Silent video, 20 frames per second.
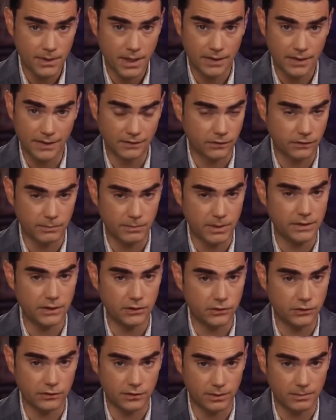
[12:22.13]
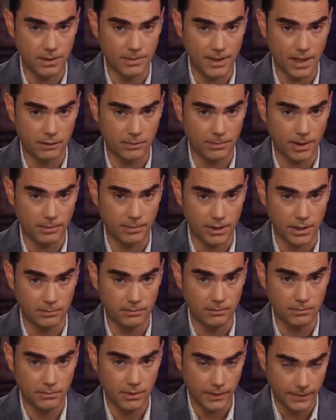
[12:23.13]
and that doesn't mean that she's going to be a bad Republican.